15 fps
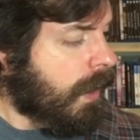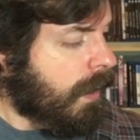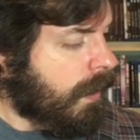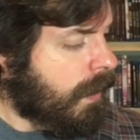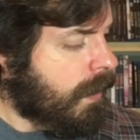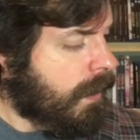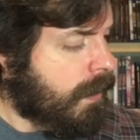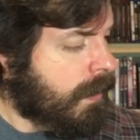
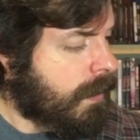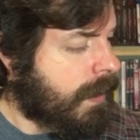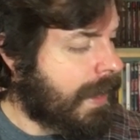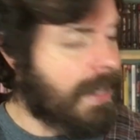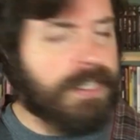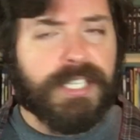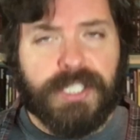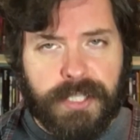Uh,
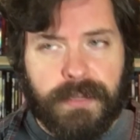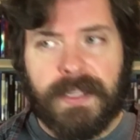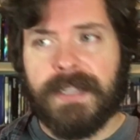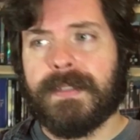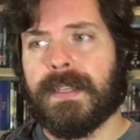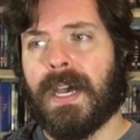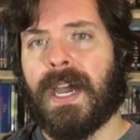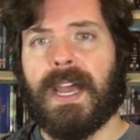and to do
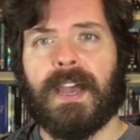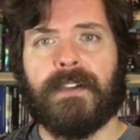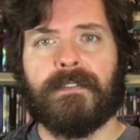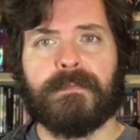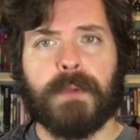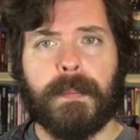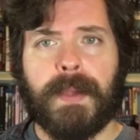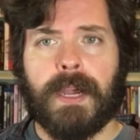this, I
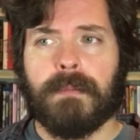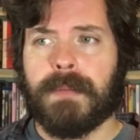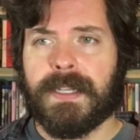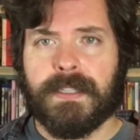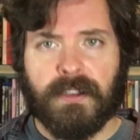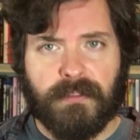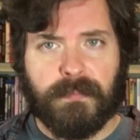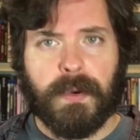have prepared
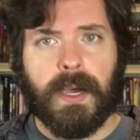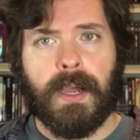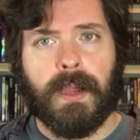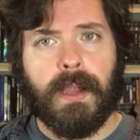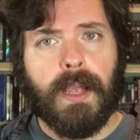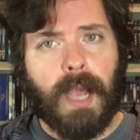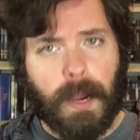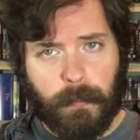myself by,
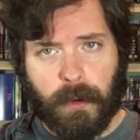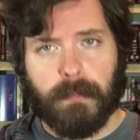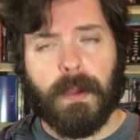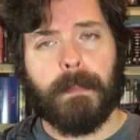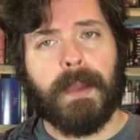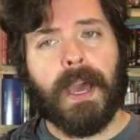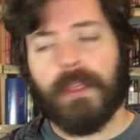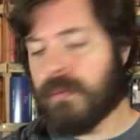I'm wearing
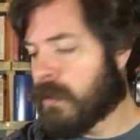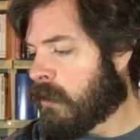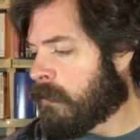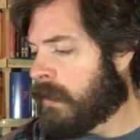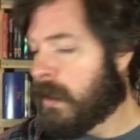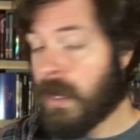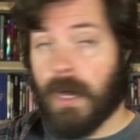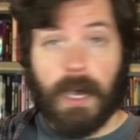my
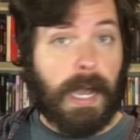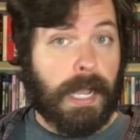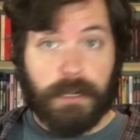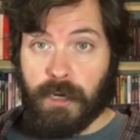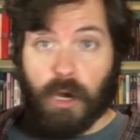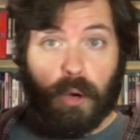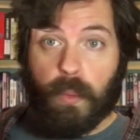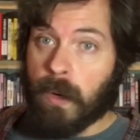bathrobe, I
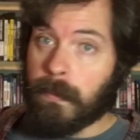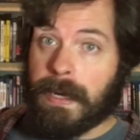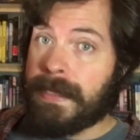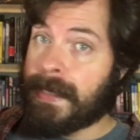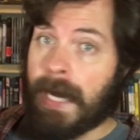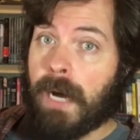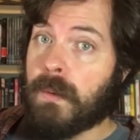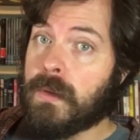know where my
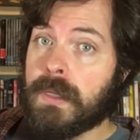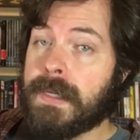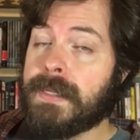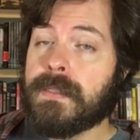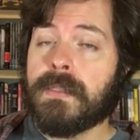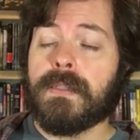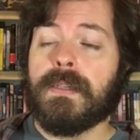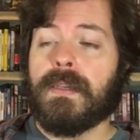towel
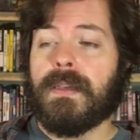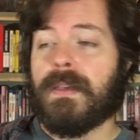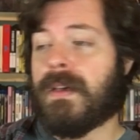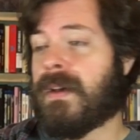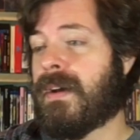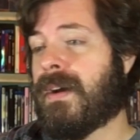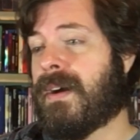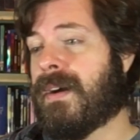is,
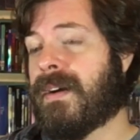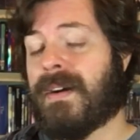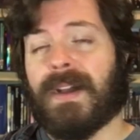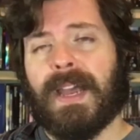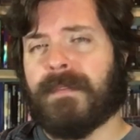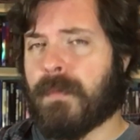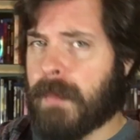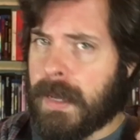uh,
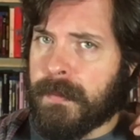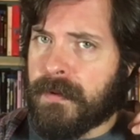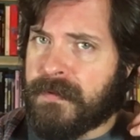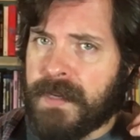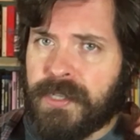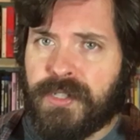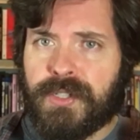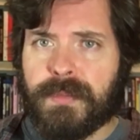I have a
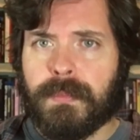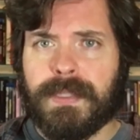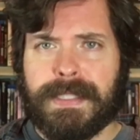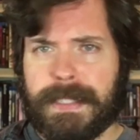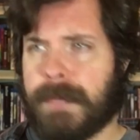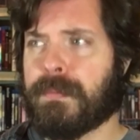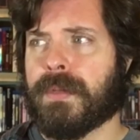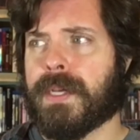babelfish
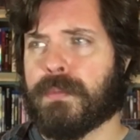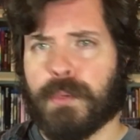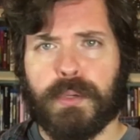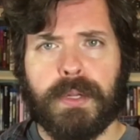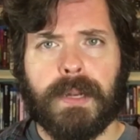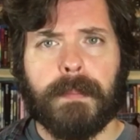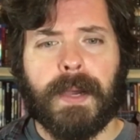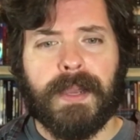deeply
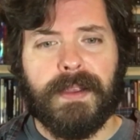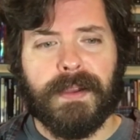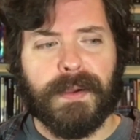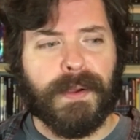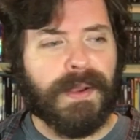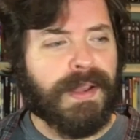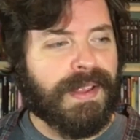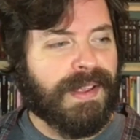rooted in my
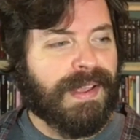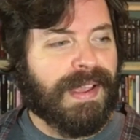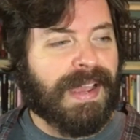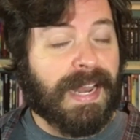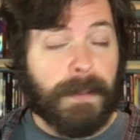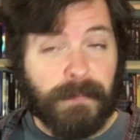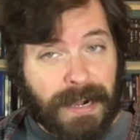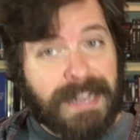ear,
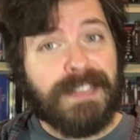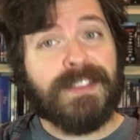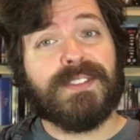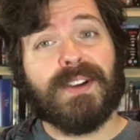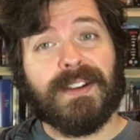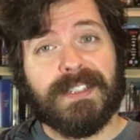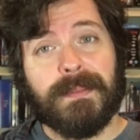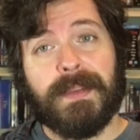and I'm ready to
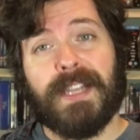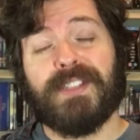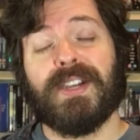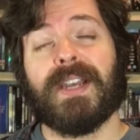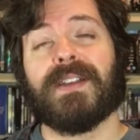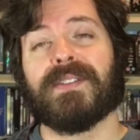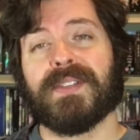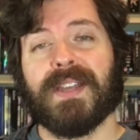talk some
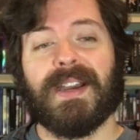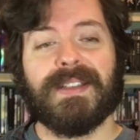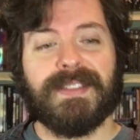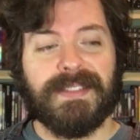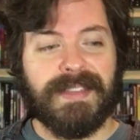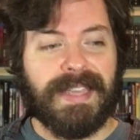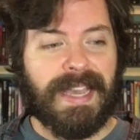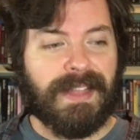Hitchhiker's Guide
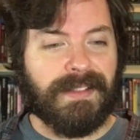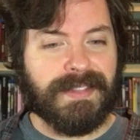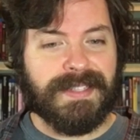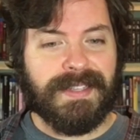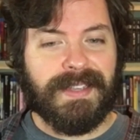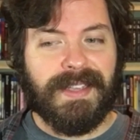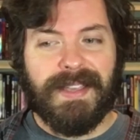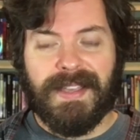to the
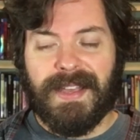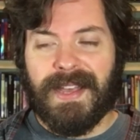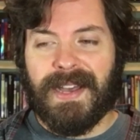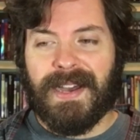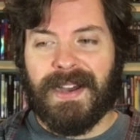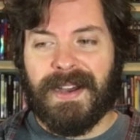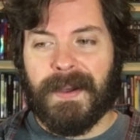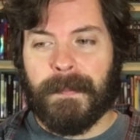Galaxy.
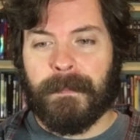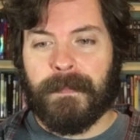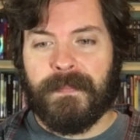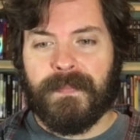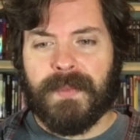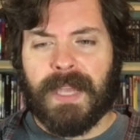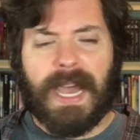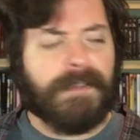Um,
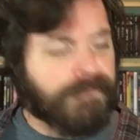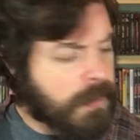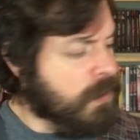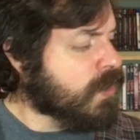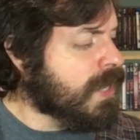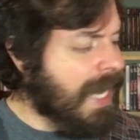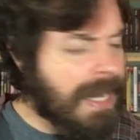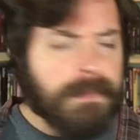I
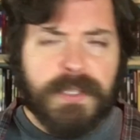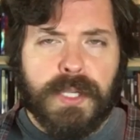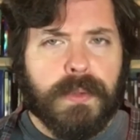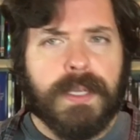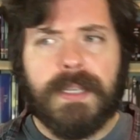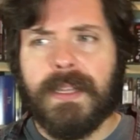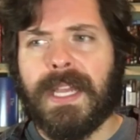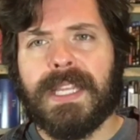first came to
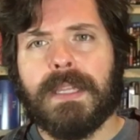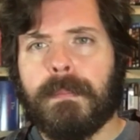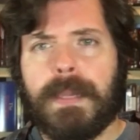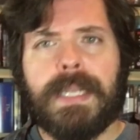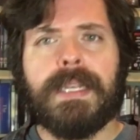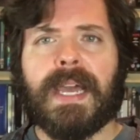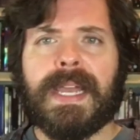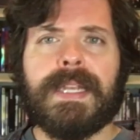it in the
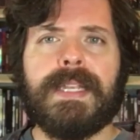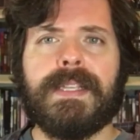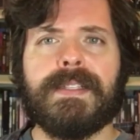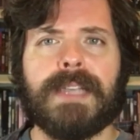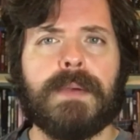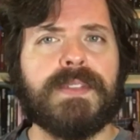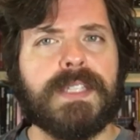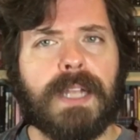mid 90s.
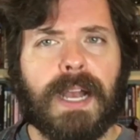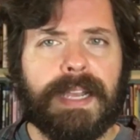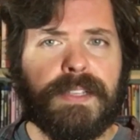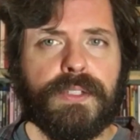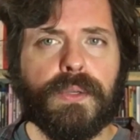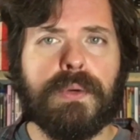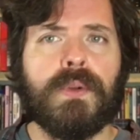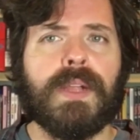I was in high
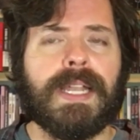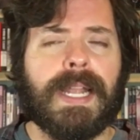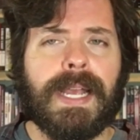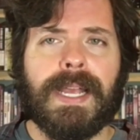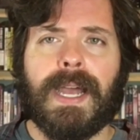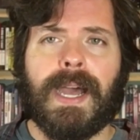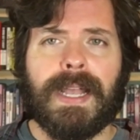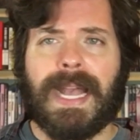school and
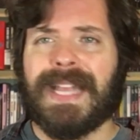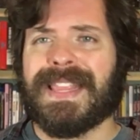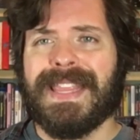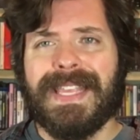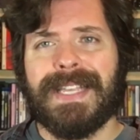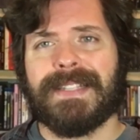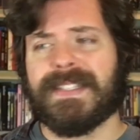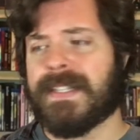I, I got this.